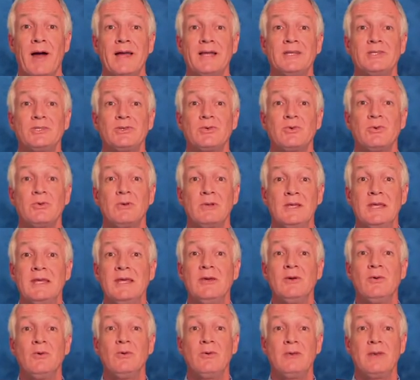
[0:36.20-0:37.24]
Write your
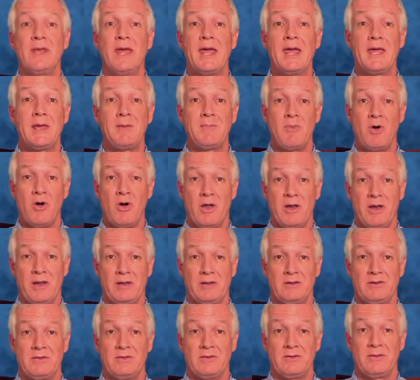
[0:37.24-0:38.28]
legal name on
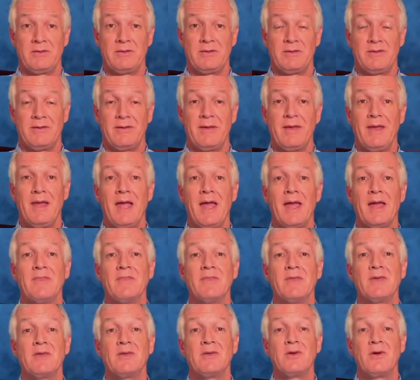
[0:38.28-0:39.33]

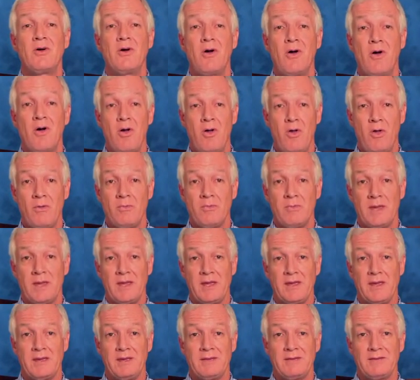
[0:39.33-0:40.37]
it and then call
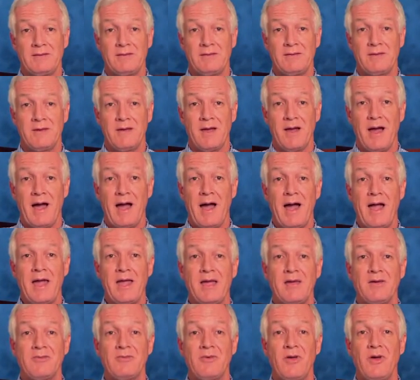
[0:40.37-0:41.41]
me.
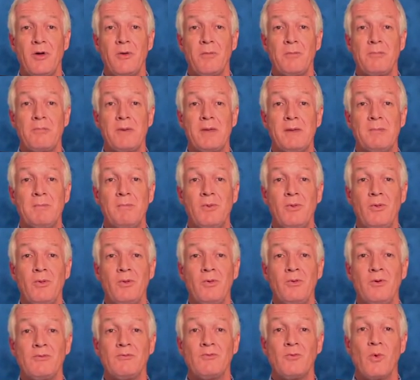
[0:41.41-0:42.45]
I have helped
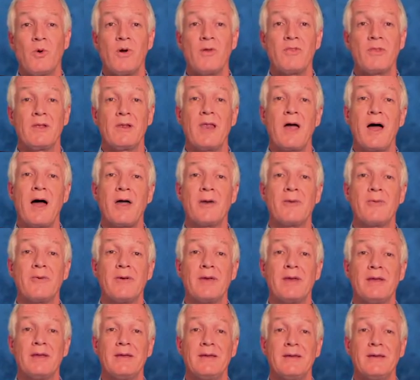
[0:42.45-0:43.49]
people who have won the
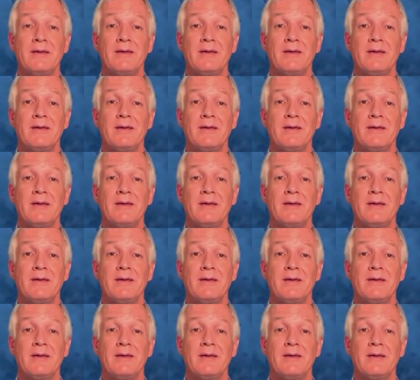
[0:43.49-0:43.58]
lottery.